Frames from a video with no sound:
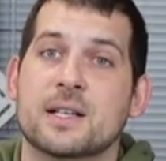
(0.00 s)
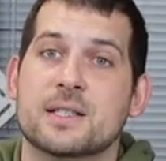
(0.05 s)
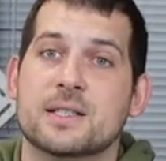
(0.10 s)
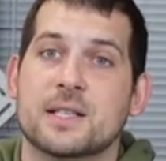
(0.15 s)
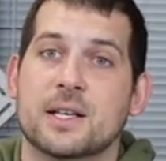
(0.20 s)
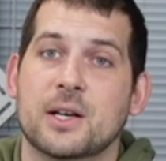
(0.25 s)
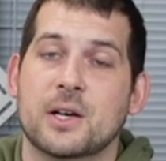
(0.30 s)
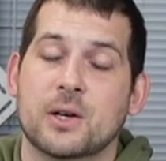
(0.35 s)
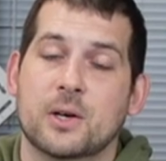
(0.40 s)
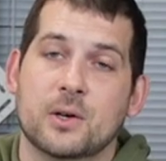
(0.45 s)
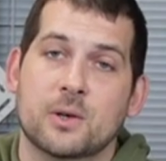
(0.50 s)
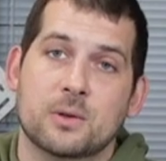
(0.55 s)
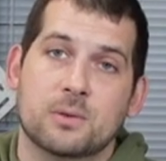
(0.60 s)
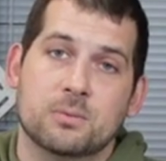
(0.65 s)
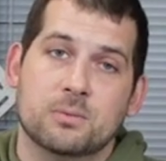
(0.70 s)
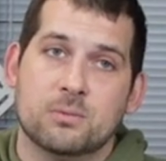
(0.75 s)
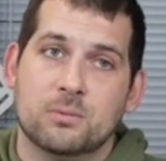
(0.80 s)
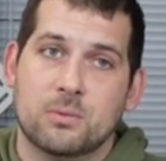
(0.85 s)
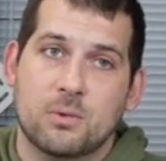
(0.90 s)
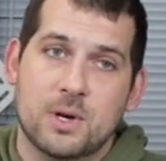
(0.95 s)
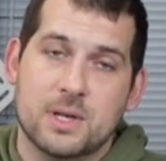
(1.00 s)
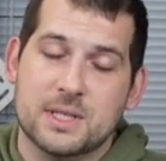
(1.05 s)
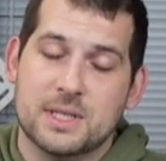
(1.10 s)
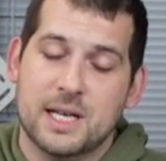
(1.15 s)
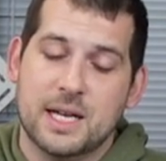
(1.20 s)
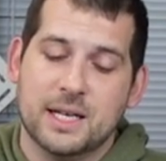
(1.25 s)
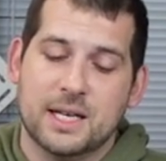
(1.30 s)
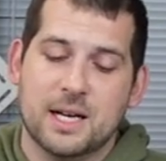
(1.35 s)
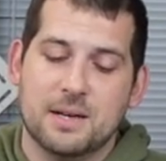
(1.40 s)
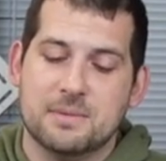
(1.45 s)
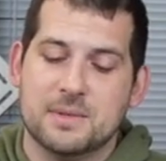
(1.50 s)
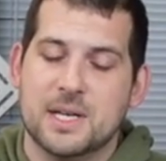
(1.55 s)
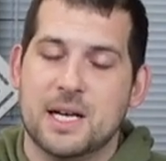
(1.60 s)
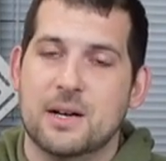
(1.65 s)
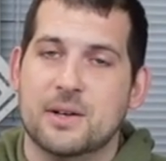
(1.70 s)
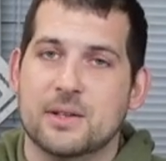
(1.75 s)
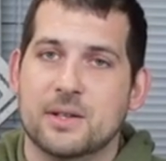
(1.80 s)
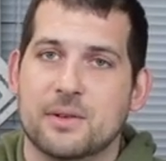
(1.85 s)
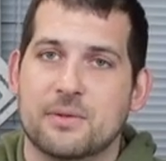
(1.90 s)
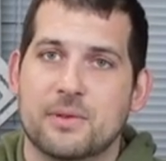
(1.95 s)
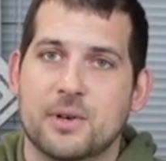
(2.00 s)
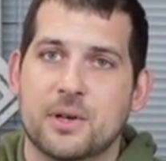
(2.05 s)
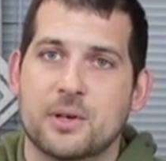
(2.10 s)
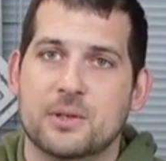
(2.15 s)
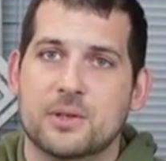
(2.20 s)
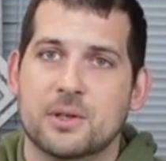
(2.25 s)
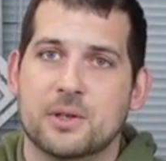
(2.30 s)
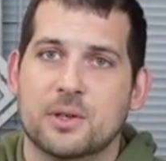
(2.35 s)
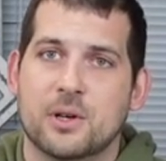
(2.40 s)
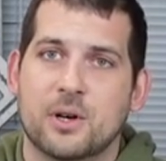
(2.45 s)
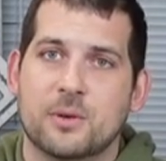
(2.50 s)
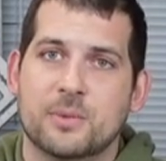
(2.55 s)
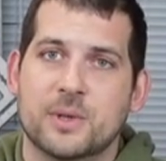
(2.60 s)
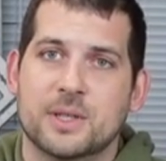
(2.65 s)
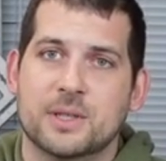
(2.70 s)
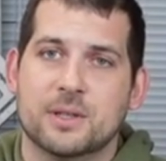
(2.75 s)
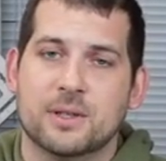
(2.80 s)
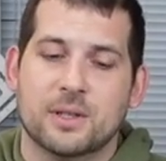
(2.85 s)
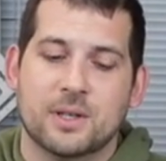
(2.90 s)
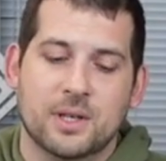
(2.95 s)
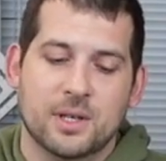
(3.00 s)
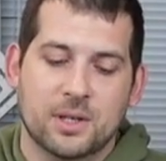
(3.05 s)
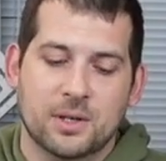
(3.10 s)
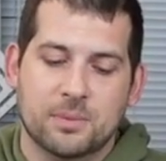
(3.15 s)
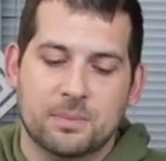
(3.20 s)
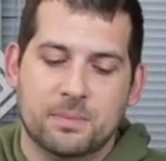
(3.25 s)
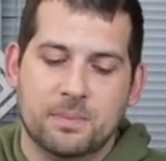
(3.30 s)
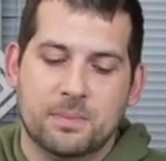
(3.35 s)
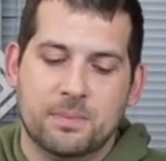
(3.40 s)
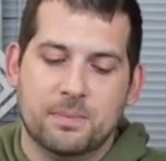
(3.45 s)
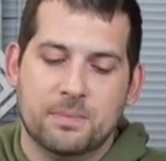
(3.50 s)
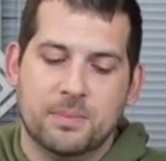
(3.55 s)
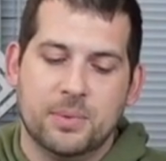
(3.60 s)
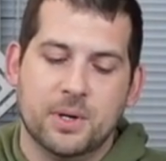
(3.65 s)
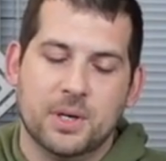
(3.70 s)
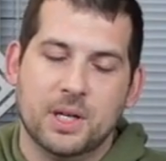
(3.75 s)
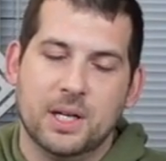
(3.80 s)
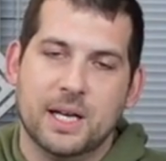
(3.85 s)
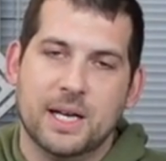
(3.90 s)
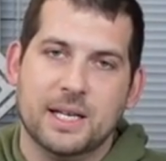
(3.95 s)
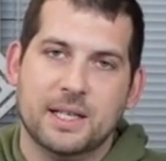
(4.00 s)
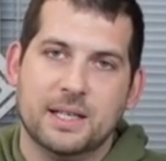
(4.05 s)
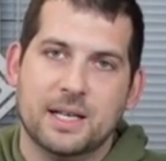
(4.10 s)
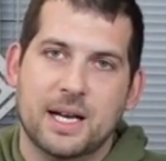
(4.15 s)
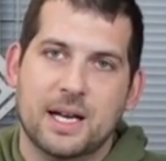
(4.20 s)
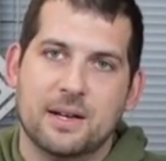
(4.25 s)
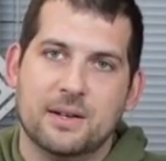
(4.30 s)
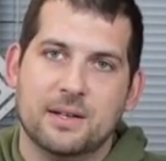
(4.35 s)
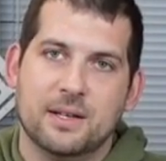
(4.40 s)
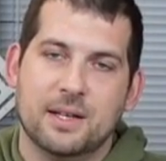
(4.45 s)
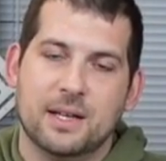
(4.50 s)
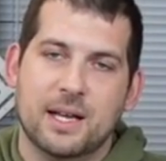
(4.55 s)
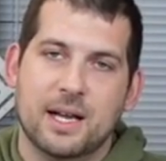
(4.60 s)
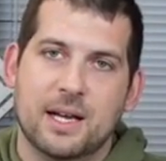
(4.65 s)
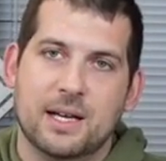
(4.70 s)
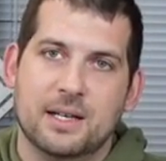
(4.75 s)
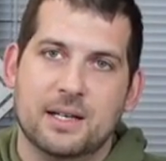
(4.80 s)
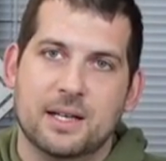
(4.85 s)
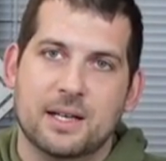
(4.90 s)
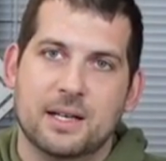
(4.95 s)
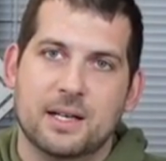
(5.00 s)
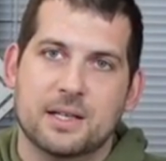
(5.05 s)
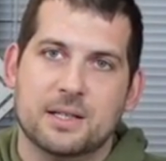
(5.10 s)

So once that comes out in the future, I'll be sure to put a link down to that in the